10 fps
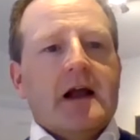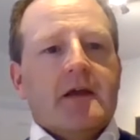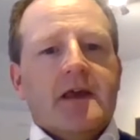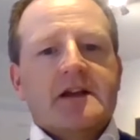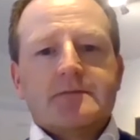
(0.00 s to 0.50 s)

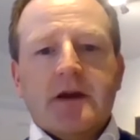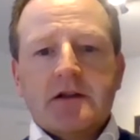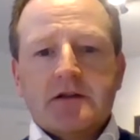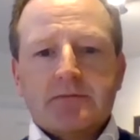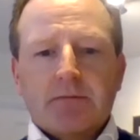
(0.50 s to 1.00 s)
this
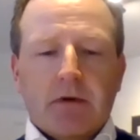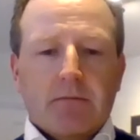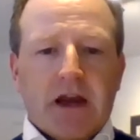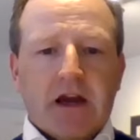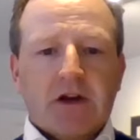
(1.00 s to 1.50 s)
means
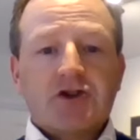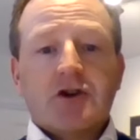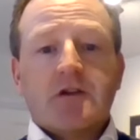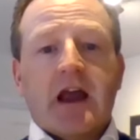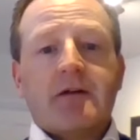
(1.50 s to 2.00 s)
making
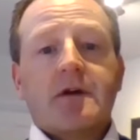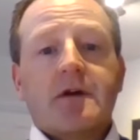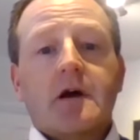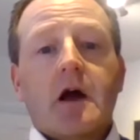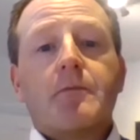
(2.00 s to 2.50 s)
sure they have
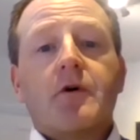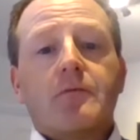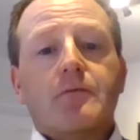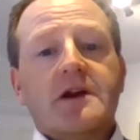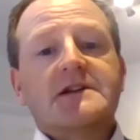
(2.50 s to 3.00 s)
the
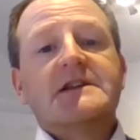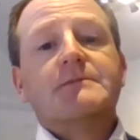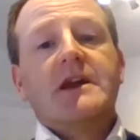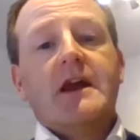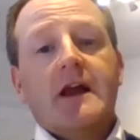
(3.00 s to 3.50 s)
appropriate
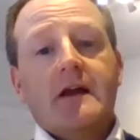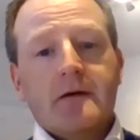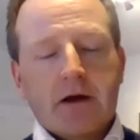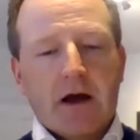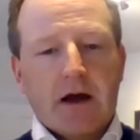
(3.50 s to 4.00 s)
DPA
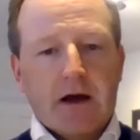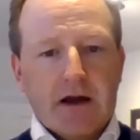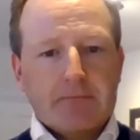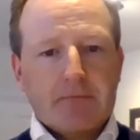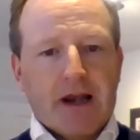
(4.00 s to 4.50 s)

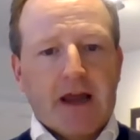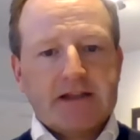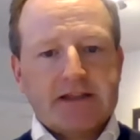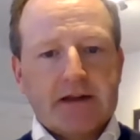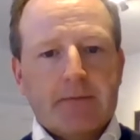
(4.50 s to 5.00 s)
in
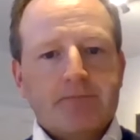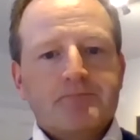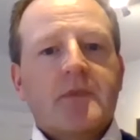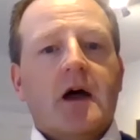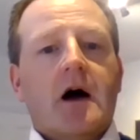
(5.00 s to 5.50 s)
place.
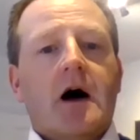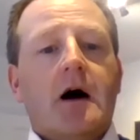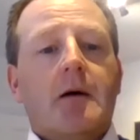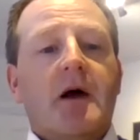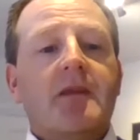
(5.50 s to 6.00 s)

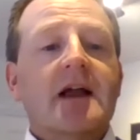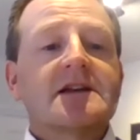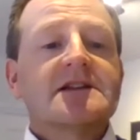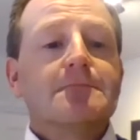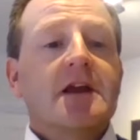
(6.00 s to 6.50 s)
And that
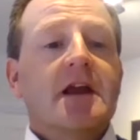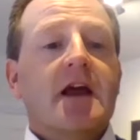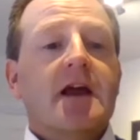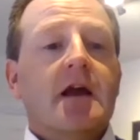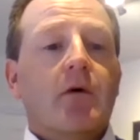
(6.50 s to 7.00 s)

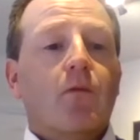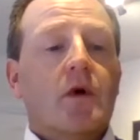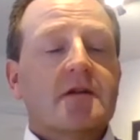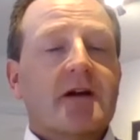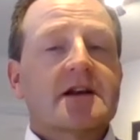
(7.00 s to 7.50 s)
DPA
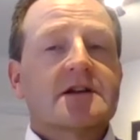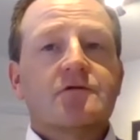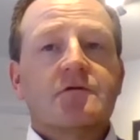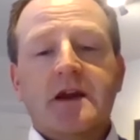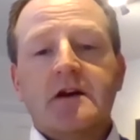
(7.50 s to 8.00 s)
will have had to
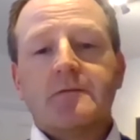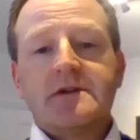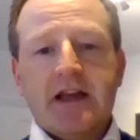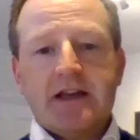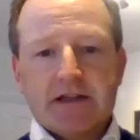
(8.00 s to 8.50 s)
have been
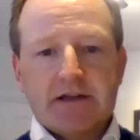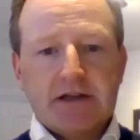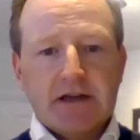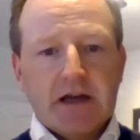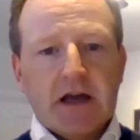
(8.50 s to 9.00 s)
updated
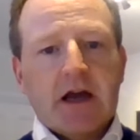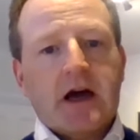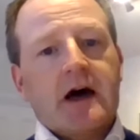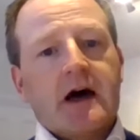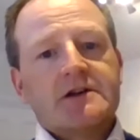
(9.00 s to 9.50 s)

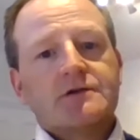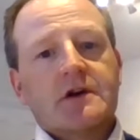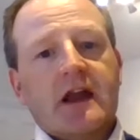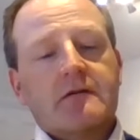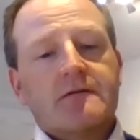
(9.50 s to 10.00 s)
to
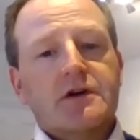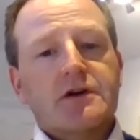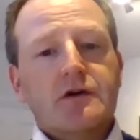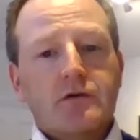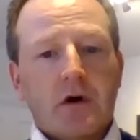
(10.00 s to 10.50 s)
account for
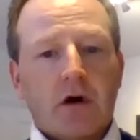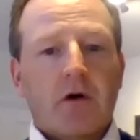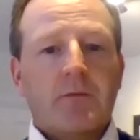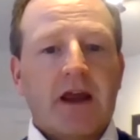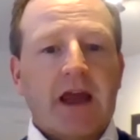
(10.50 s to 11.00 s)
new
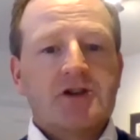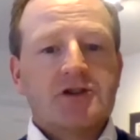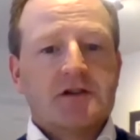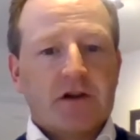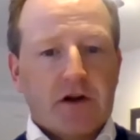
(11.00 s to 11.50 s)

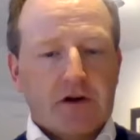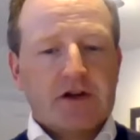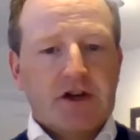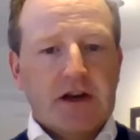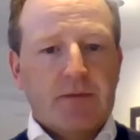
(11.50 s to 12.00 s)
obligations under
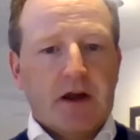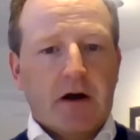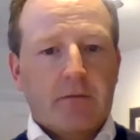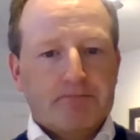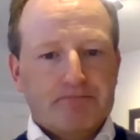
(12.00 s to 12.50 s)
GDPR.